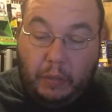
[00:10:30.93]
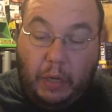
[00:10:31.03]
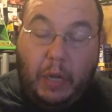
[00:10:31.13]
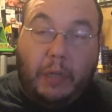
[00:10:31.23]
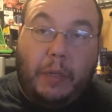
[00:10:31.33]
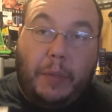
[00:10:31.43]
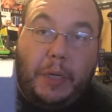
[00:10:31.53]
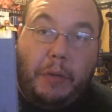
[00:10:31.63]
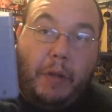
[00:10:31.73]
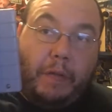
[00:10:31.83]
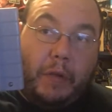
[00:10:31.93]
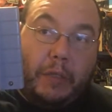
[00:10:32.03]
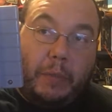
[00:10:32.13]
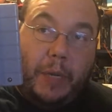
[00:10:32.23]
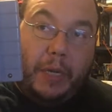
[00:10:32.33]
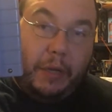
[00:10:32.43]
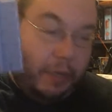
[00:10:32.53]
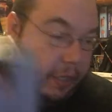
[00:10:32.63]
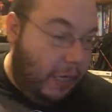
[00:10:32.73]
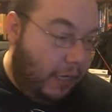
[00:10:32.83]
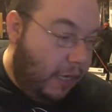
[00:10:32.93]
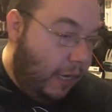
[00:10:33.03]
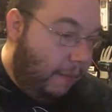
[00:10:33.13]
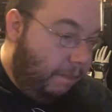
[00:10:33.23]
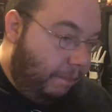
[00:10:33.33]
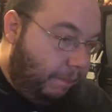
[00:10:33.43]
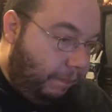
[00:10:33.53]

WWF WrestleMania the arcade game.